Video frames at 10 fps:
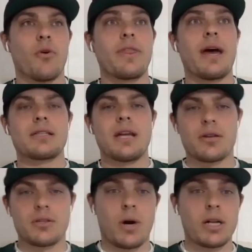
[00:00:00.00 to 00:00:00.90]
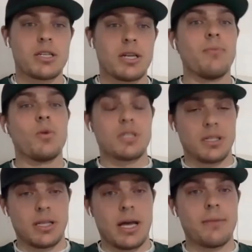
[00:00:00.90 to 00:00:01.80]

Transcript: 4,000 hours of watch time, which is a lot.